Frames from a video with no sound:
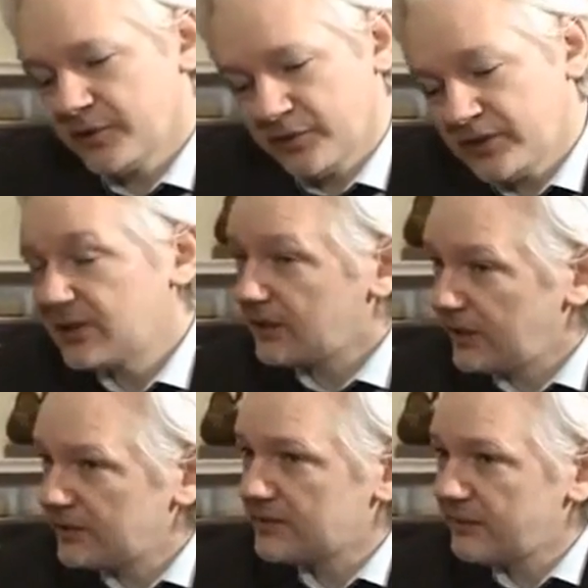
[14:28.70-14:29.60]

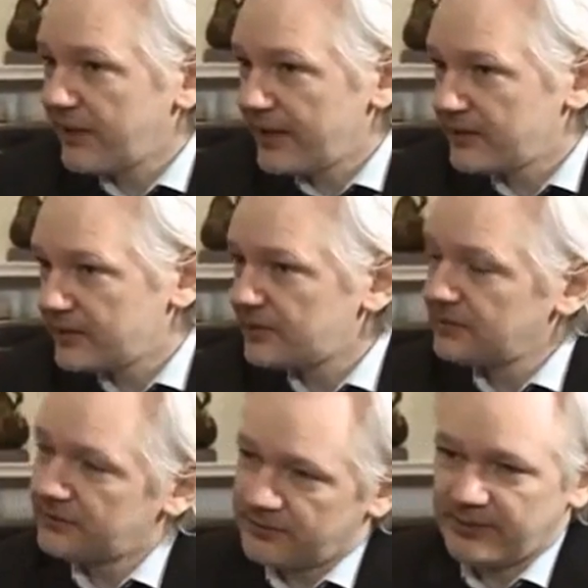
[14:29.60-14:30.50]
opportunistically in some
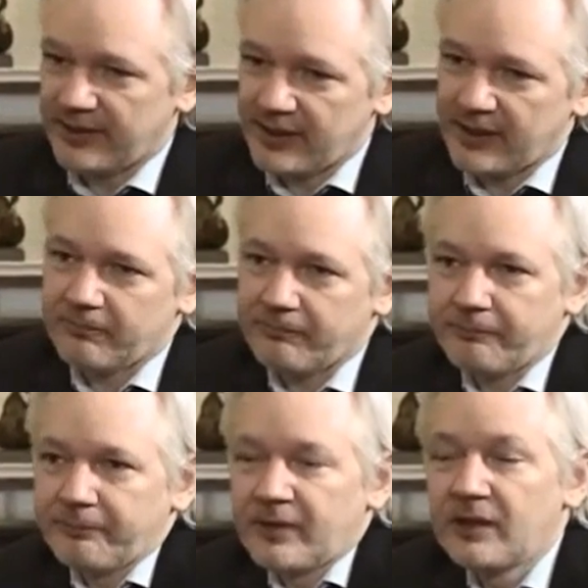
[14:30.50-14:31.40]
cases of
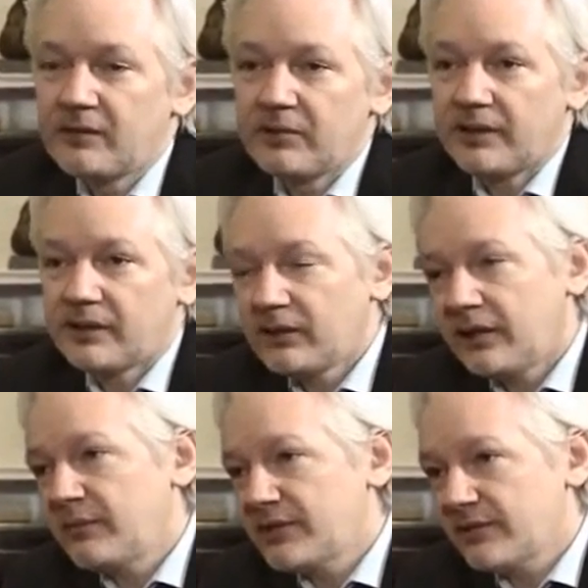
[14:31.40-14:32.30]

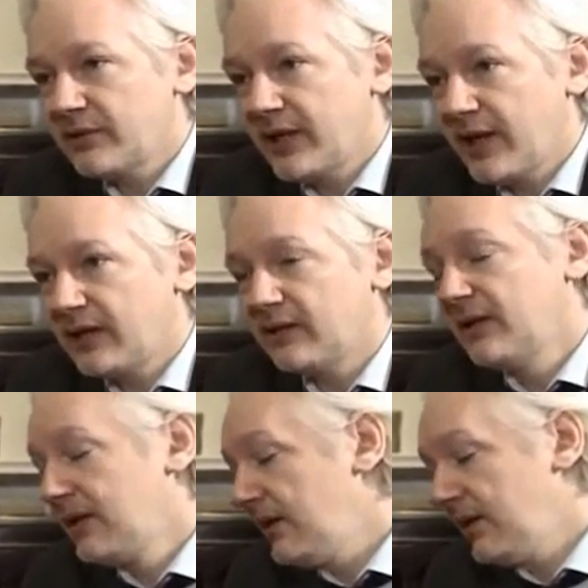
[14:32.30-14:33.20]
political enemies of
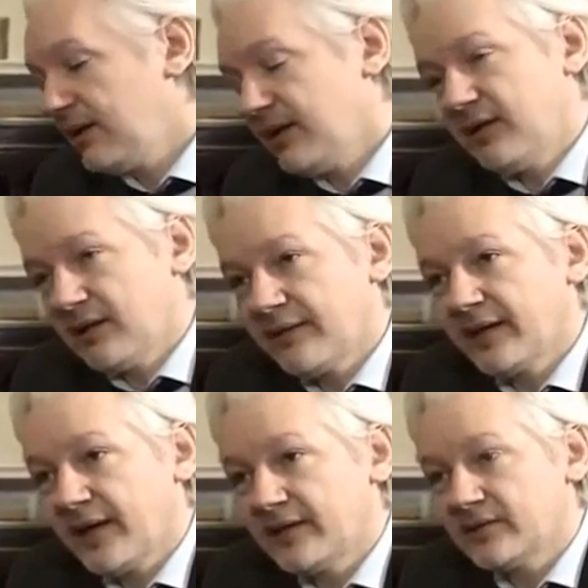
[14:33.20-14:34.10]
Erdogan, in
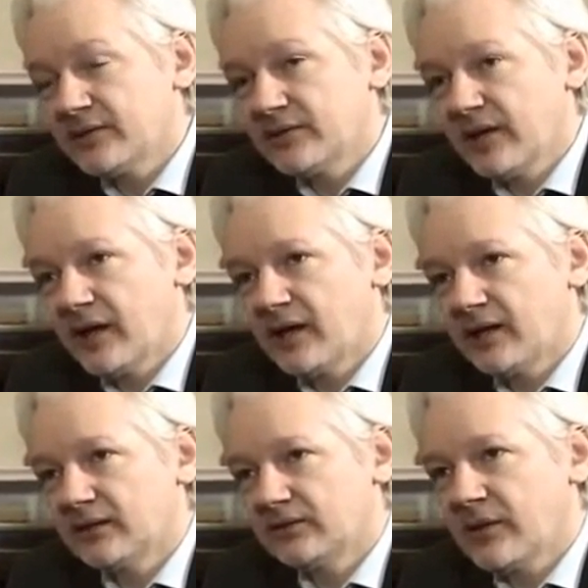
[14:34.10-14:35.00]
other cases
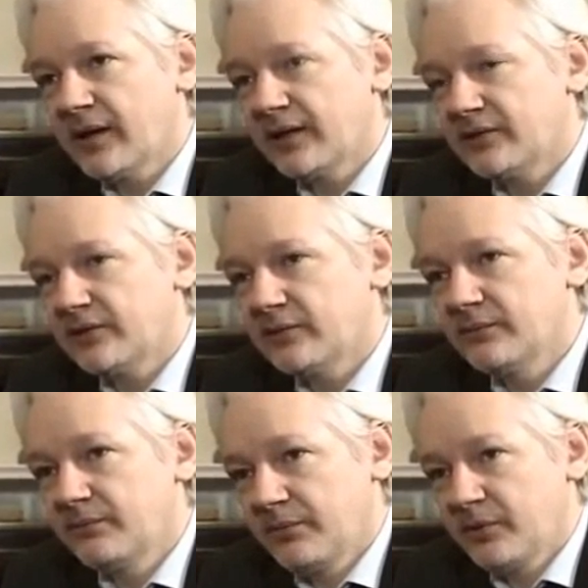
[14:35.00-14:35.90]
trying
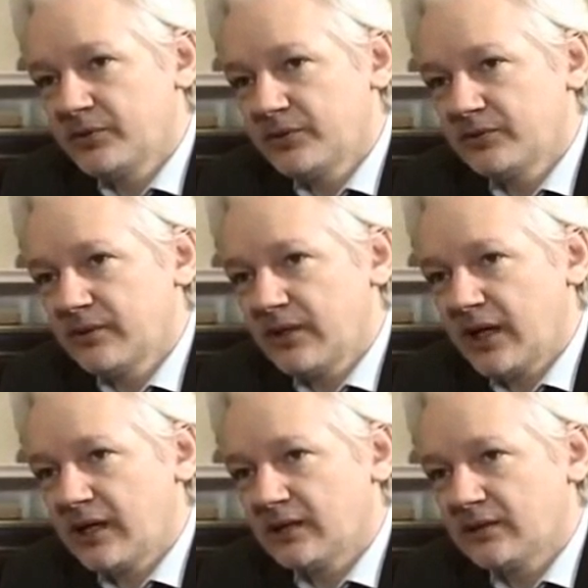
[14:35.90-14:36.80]
to purge
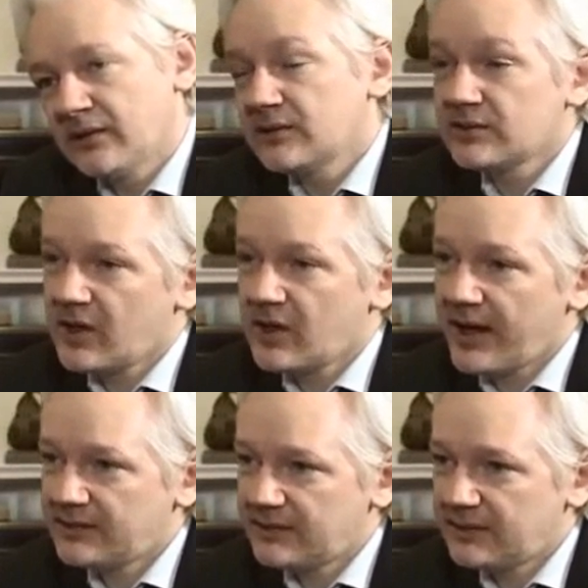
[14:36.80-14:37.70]
the
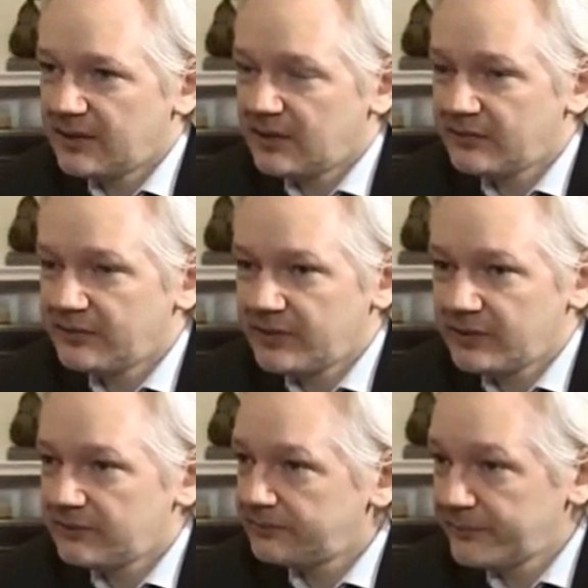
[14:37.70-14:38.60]
society of
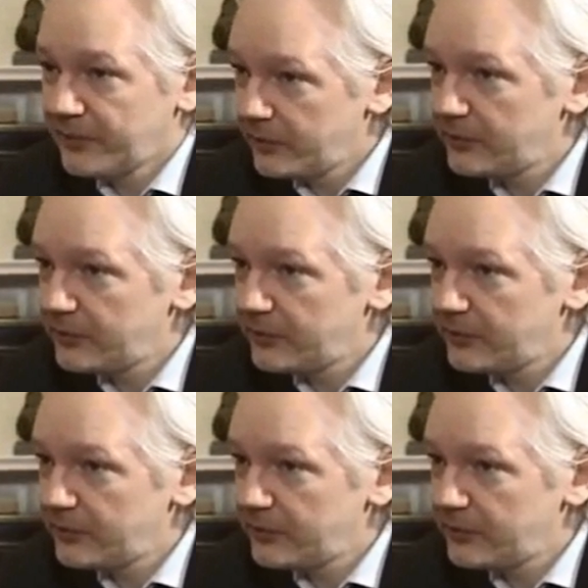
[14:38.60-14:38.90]
the